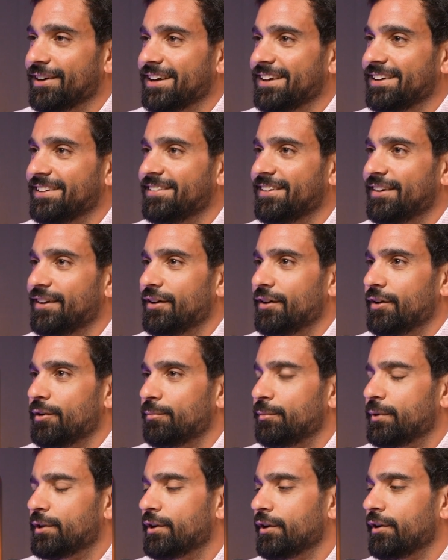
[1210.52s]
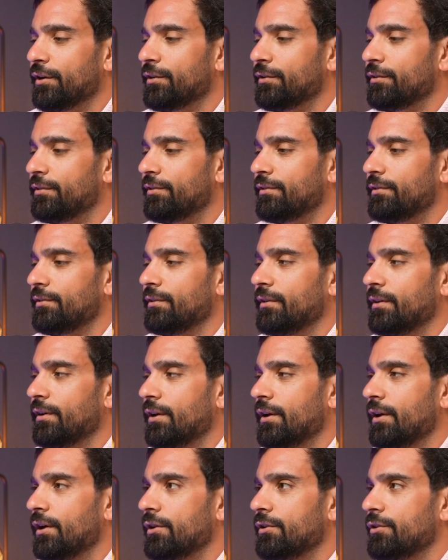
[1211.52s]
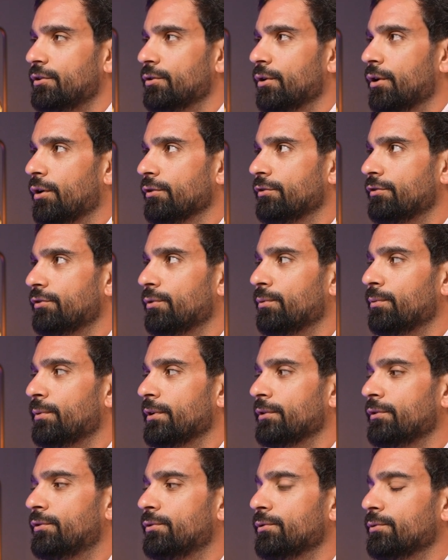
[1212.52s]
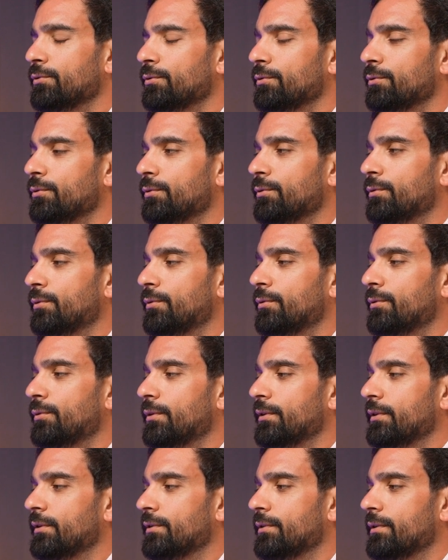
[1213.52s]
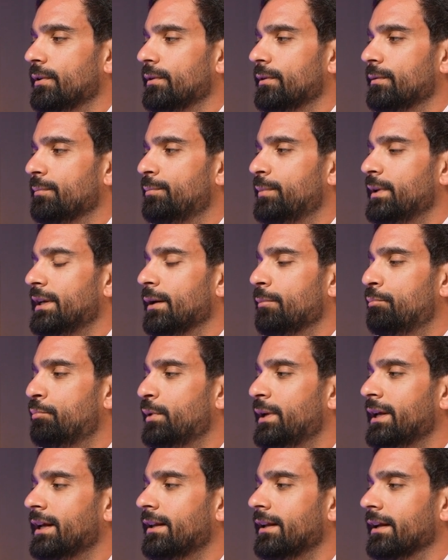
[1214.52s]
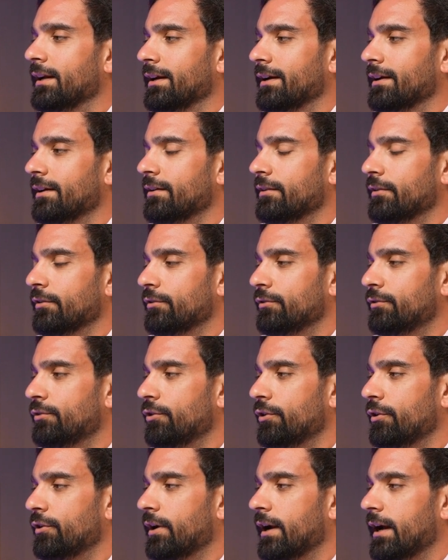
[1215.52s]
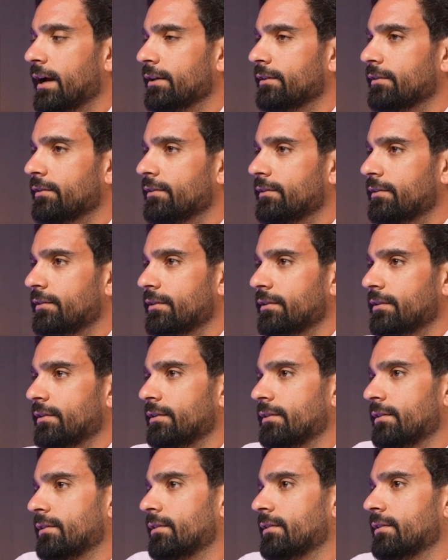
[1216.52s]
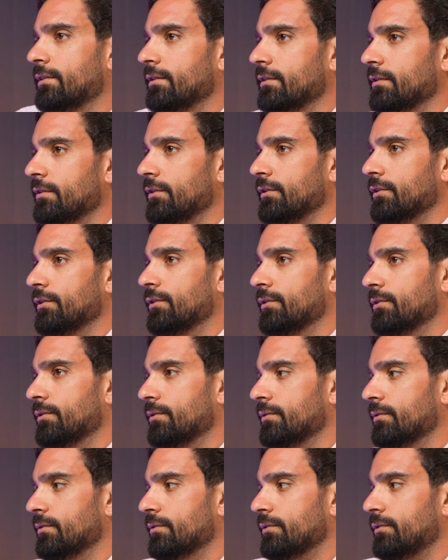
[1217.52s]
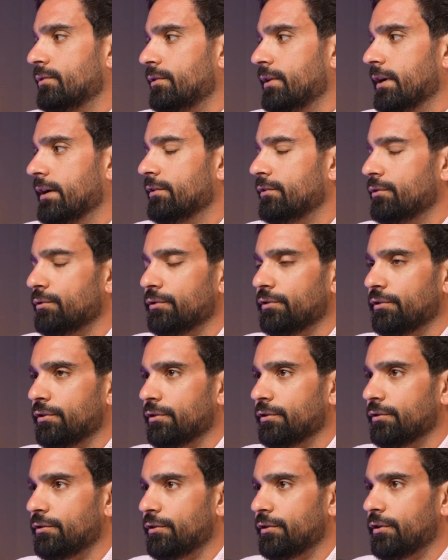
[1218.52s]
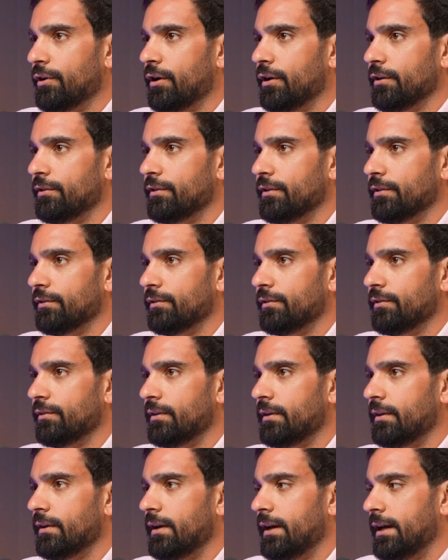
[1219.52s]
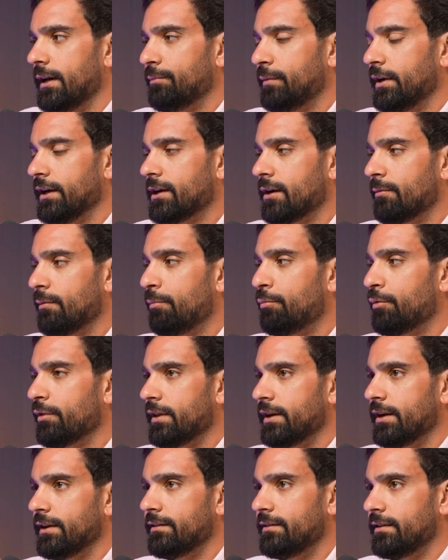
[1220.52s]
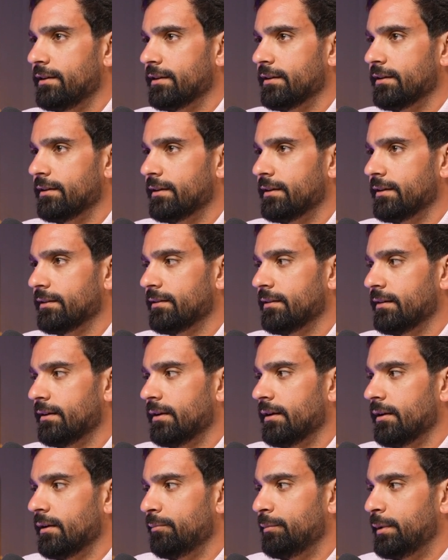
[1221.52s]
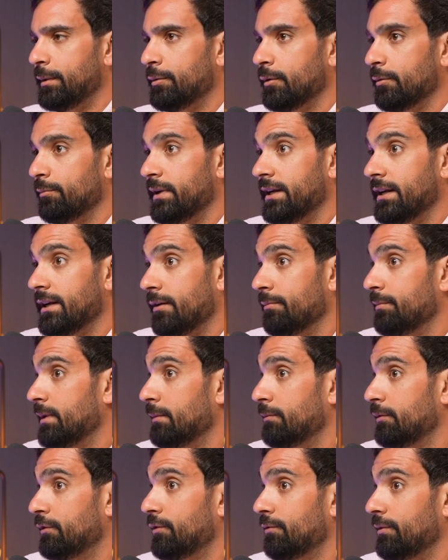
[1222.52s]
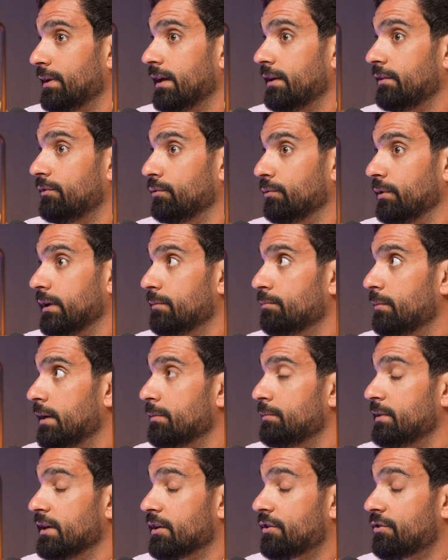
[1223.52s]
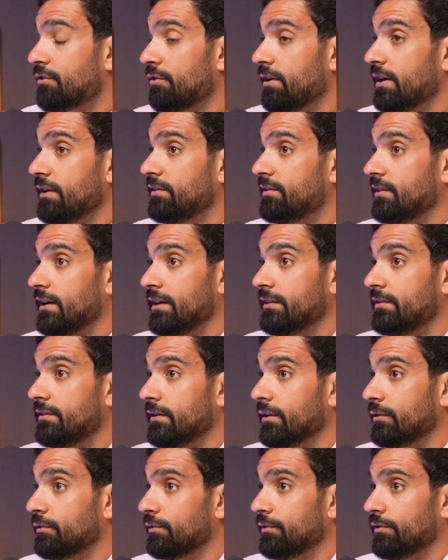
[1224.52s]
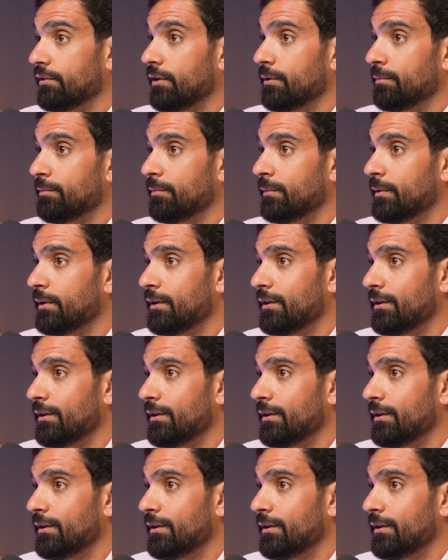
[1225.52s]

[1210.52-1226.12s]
right? Because you also want to be appealing to your end, to your end user or to your audience. It might come up with an idea that people may not be able to relate to. It might be a crazy idea to some.